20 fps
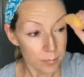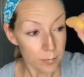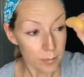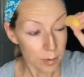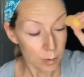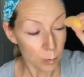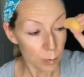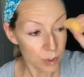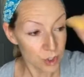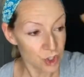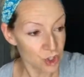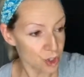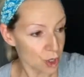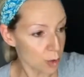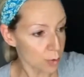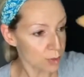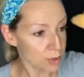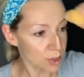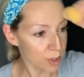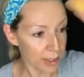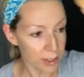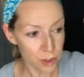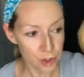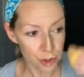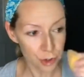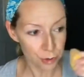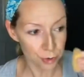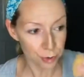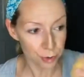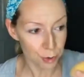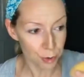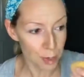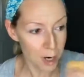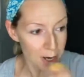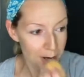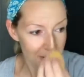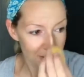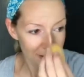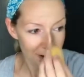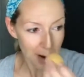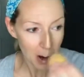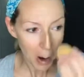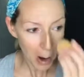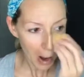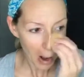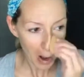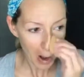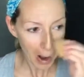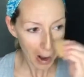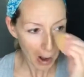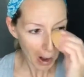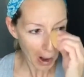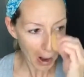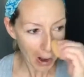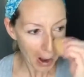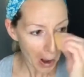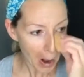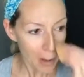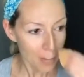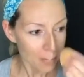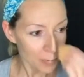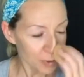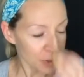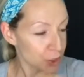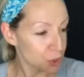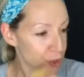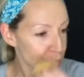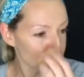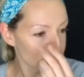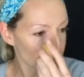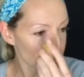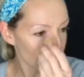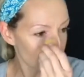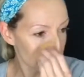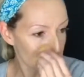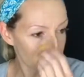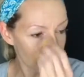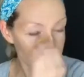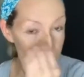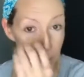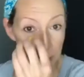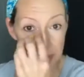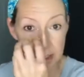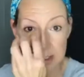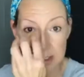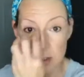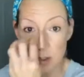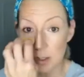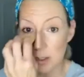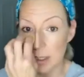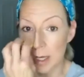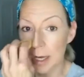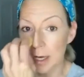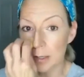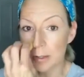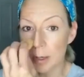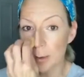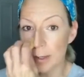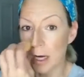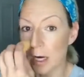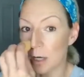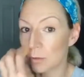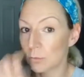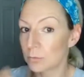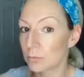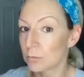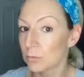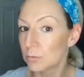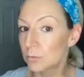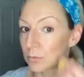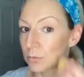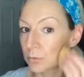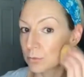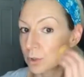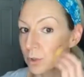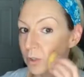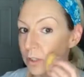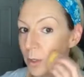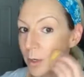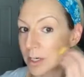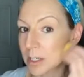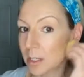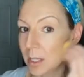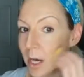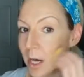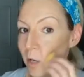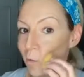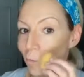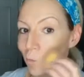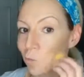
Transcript: which shows like true, the true look of what this looks like. There we go. So see how I did that?